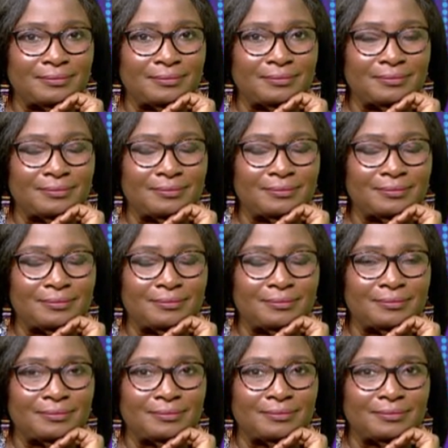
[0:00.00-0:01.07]

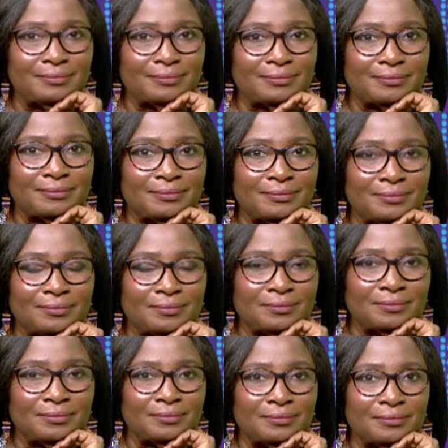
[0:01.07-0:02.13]

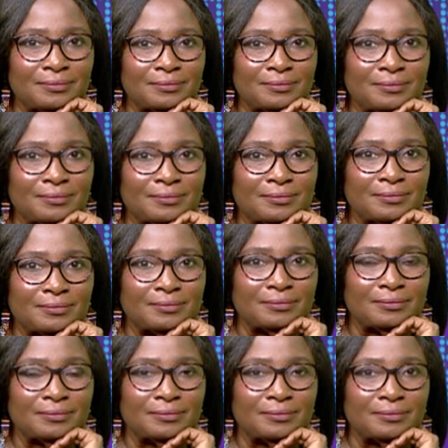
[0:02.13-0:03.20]

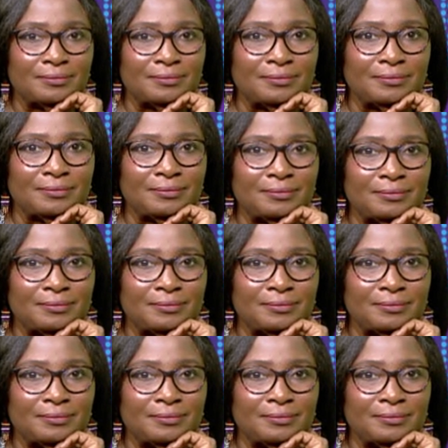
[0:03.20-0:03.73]
(silent)